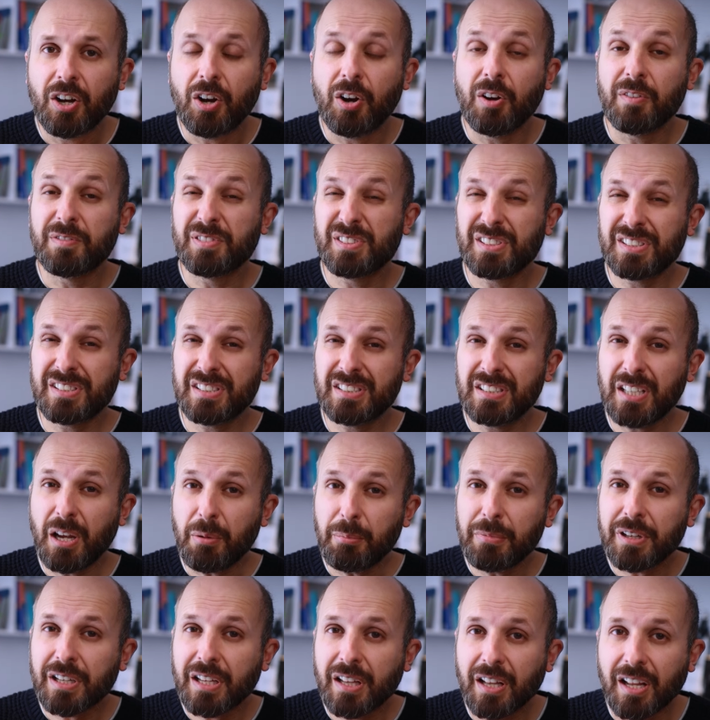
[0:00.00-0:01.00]
of
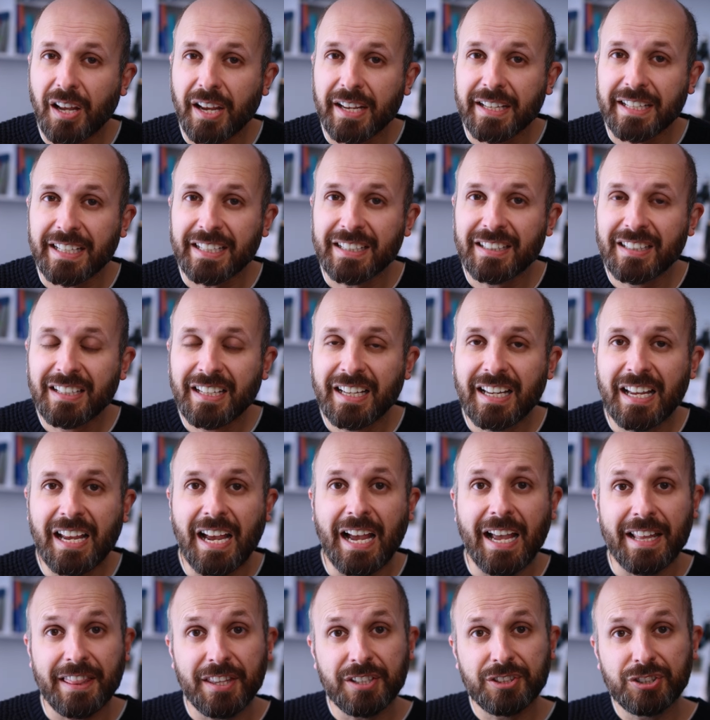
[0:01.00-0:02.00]
stomach lining
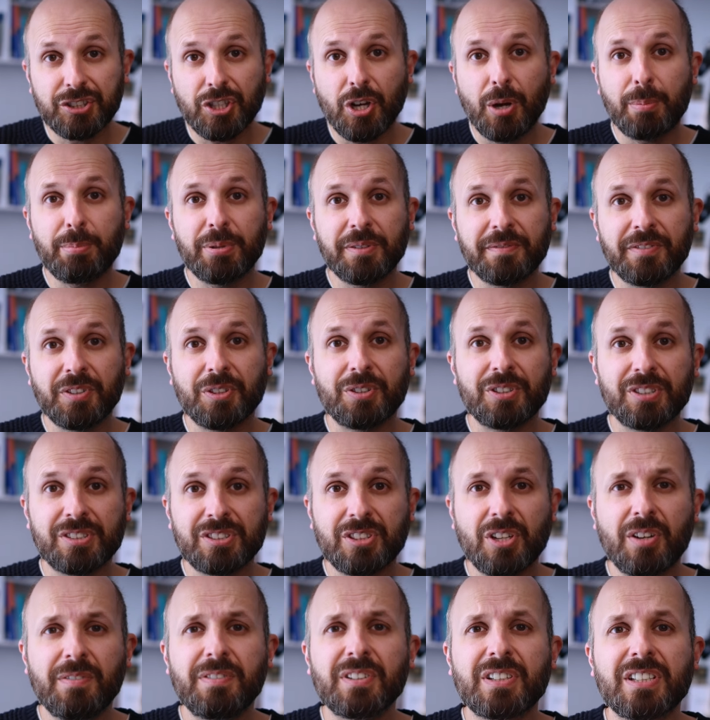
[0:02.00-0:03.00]
at the top of your
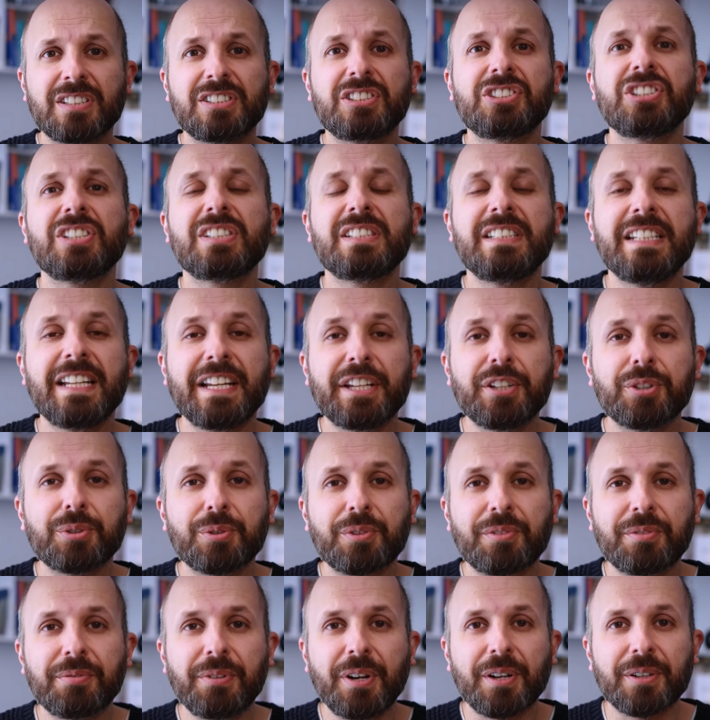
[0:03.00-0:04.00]
esophagus, just near
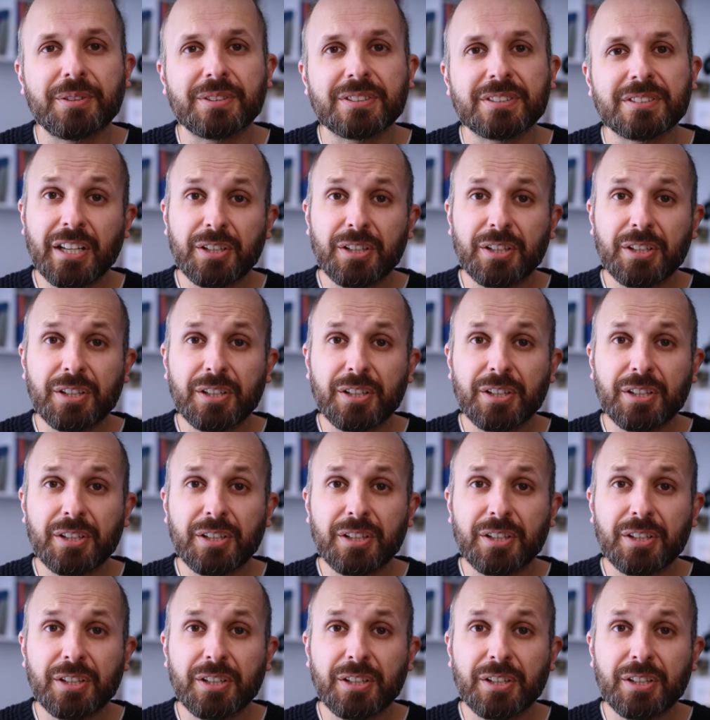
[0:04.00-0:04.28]
your throat.